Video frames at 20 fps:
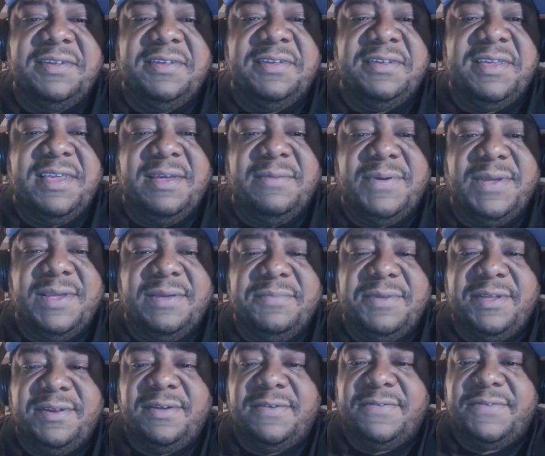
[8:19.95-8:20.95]
You can't pay
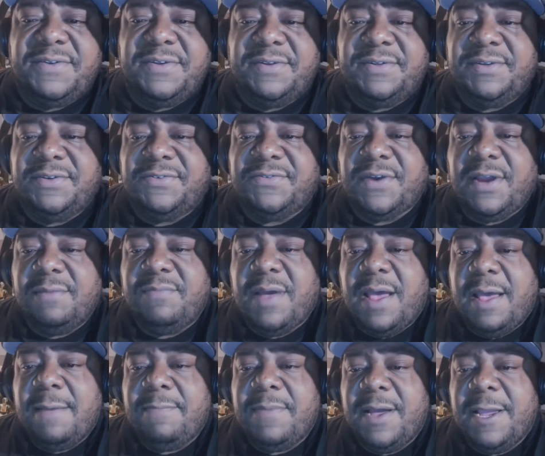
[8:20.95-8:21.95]
me enough to try
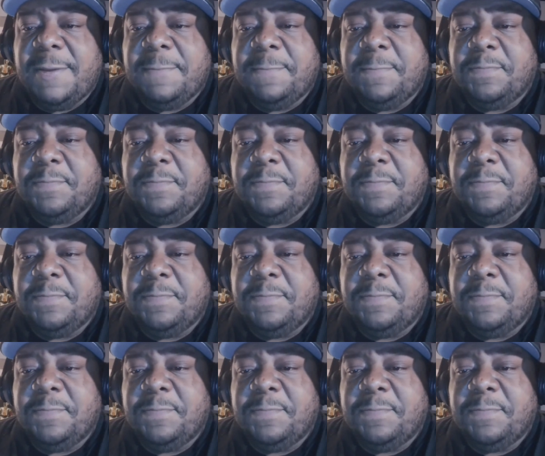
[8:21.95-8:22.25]
pot pie.